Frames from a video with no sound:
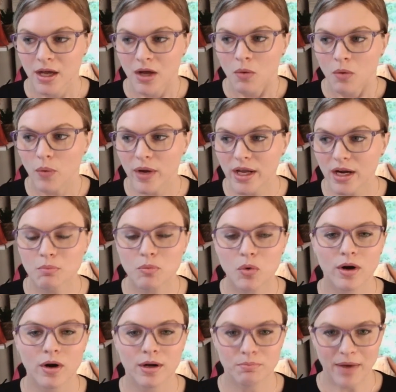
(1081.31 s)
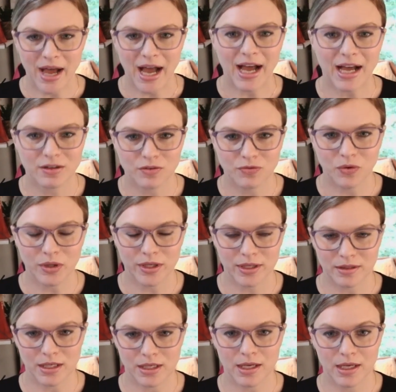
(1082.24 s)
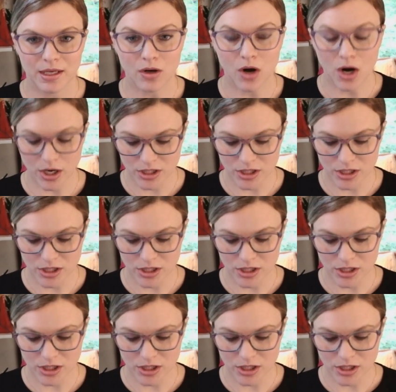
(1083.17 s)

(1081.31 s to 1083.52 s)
We are more impactful in our